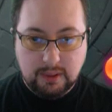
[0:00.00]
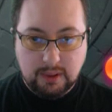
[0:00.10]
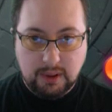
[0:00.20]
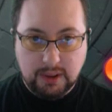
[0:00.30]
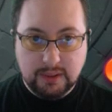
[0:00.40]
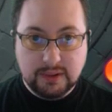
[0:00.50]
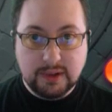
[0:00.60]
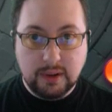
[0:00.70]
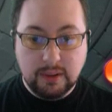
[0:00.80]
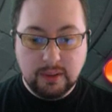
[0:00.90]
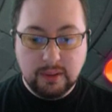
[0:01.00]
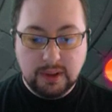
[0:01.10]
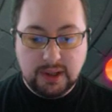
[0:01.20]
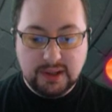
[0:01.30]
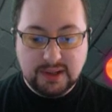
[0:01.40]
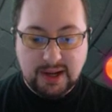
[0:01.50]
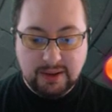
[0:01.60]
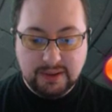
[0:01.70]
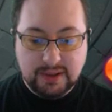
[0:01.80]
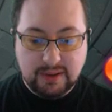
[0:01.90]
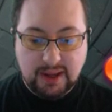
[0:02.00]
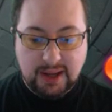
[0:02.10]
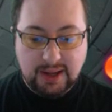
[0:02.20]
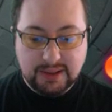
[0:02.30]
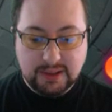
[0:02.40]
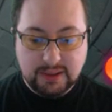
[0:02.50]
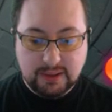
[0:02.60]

All right, so he's down to that.